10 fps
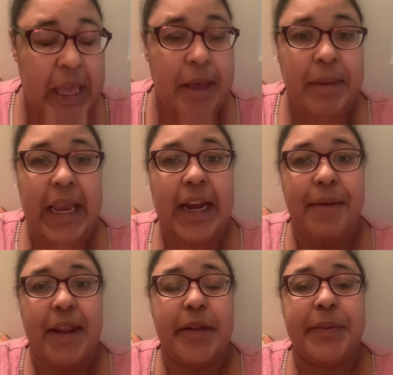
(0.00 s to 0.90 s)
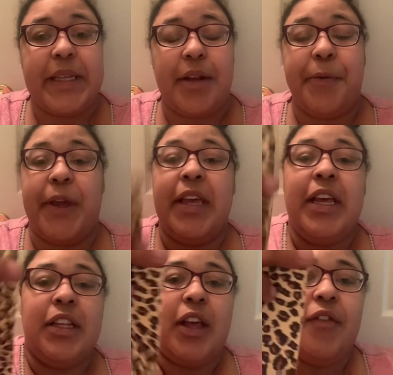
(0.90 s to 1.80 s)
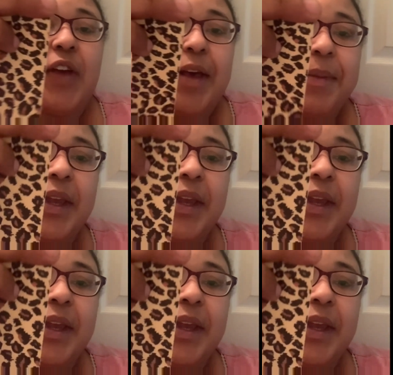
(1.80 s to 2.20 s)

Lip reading: But anyway, that's besides the point. So I've got my